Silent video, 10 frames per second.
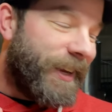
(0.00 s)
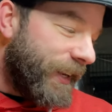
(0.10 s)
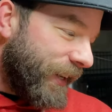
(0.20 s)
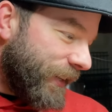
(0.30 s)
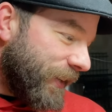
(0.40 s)

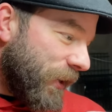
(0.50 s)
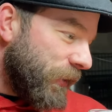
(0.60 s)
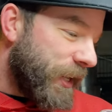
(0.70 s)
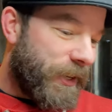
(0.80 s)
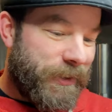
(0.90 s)
and
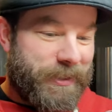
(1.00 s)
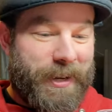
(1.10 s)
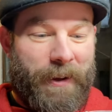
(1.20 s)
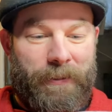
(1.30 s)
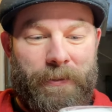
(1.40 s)
all that other
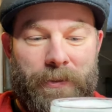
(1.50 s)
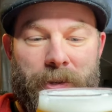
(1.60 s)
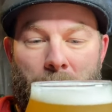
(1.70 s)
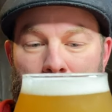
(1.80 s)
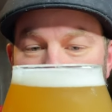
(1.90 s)
stuff. So